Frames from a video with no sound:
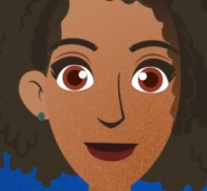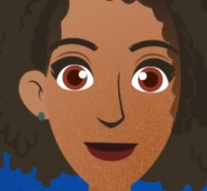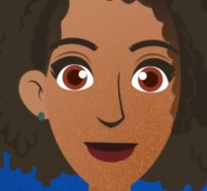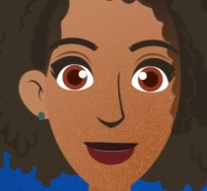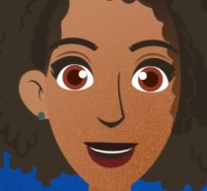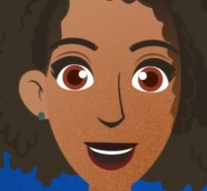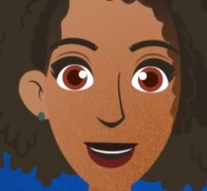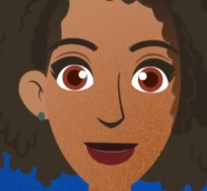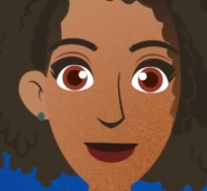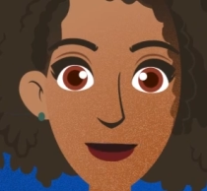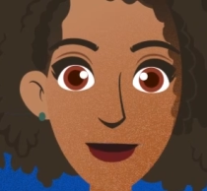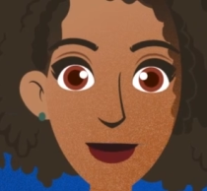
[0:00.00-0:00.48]

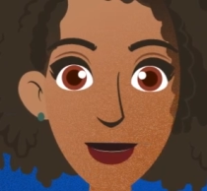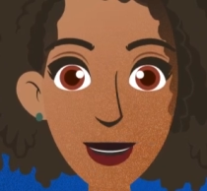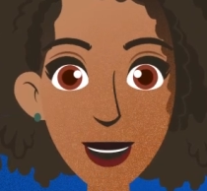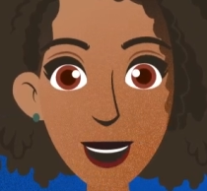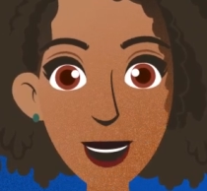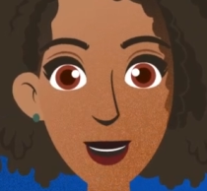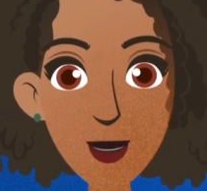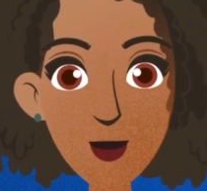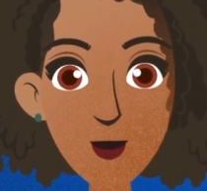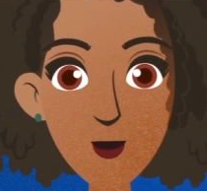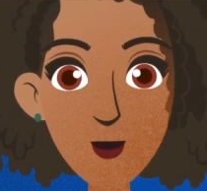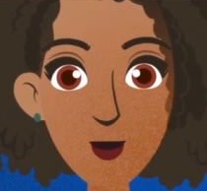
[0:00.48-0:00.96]
You can
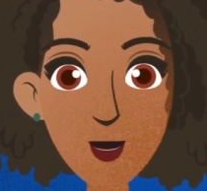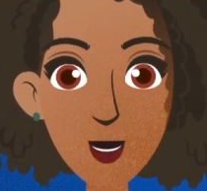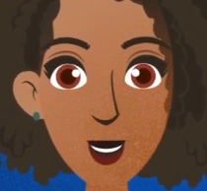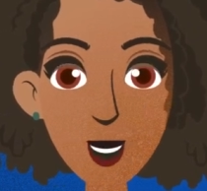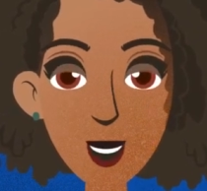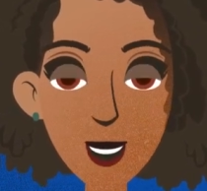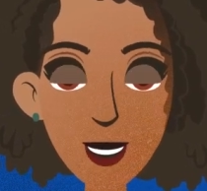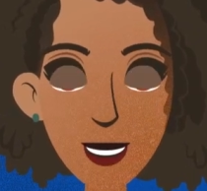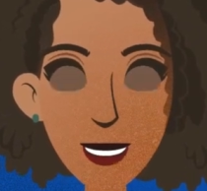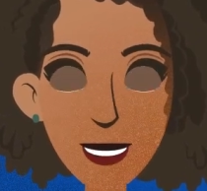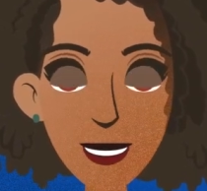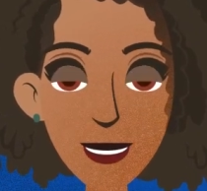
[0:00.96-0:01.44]
learn more in
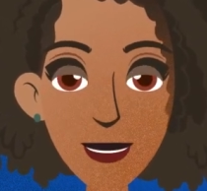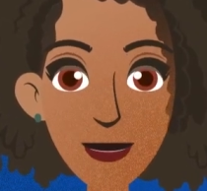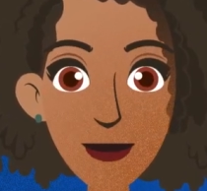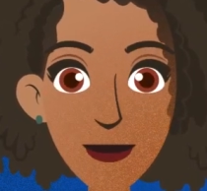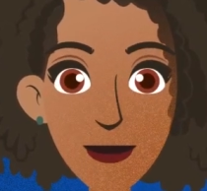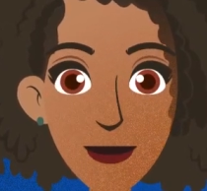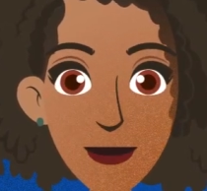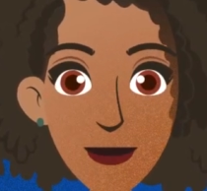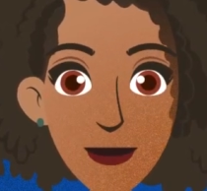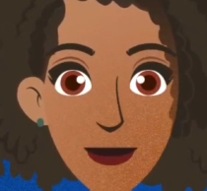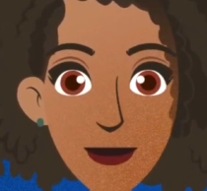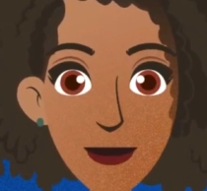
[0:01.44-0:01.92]
our next
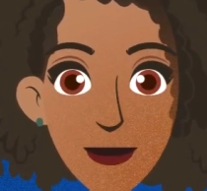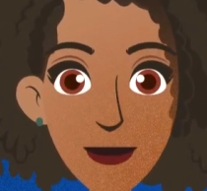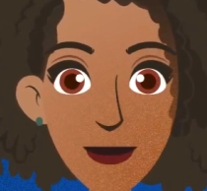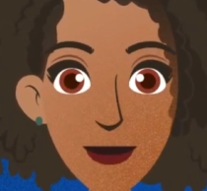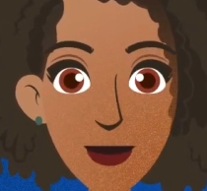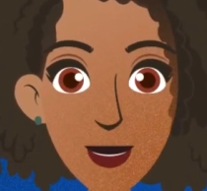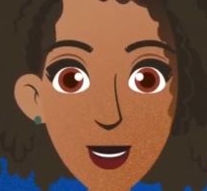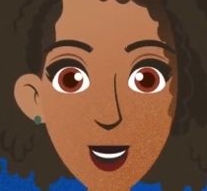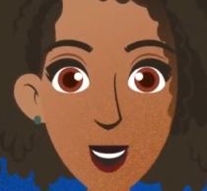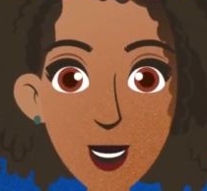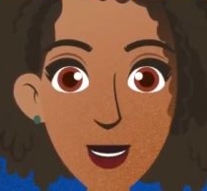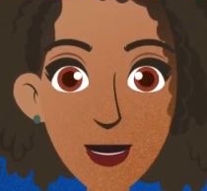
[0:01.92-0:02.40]
video,
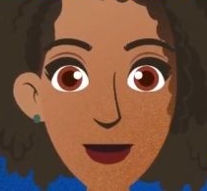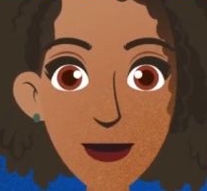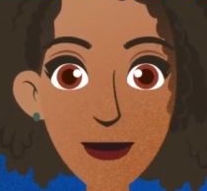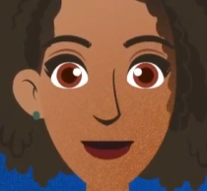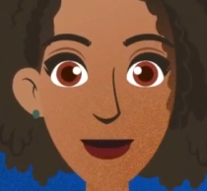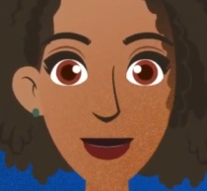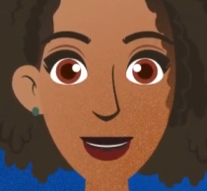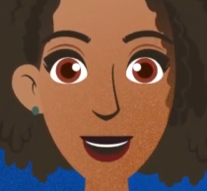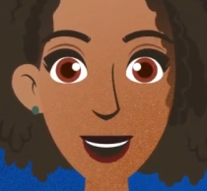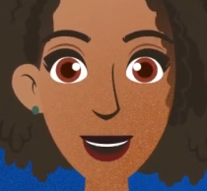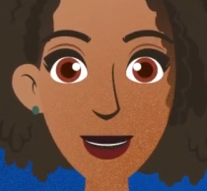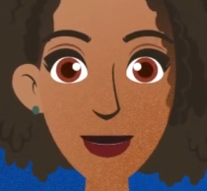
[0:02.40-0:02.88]
where I'll
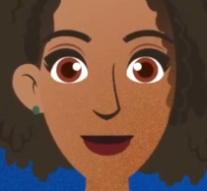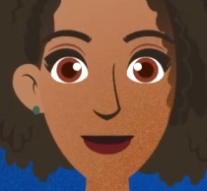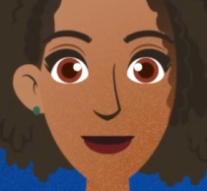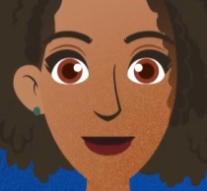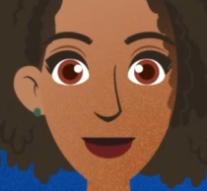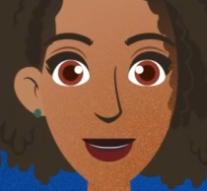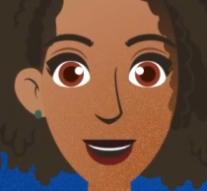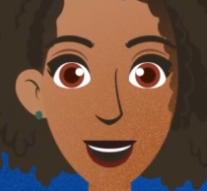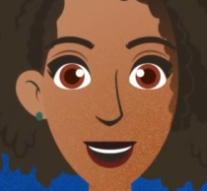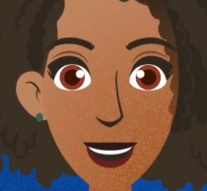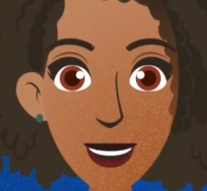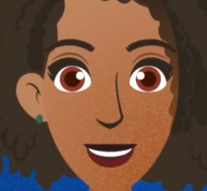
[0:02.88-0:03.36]
show you how we
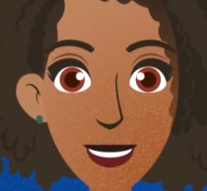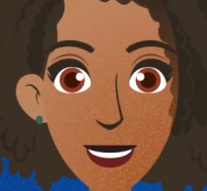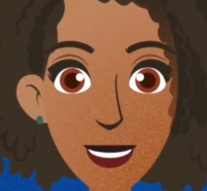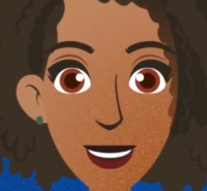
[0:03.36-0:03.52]
can allow